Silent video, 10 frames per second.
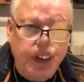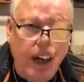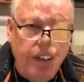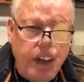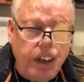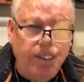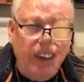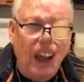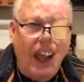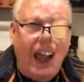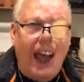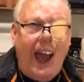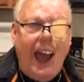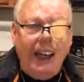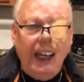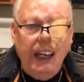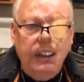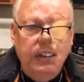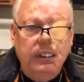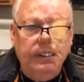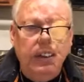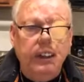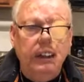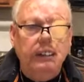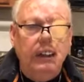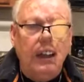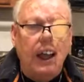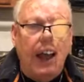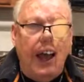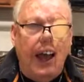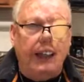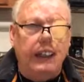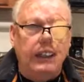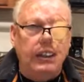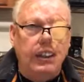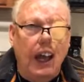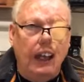salvation. I can't do it for you. I can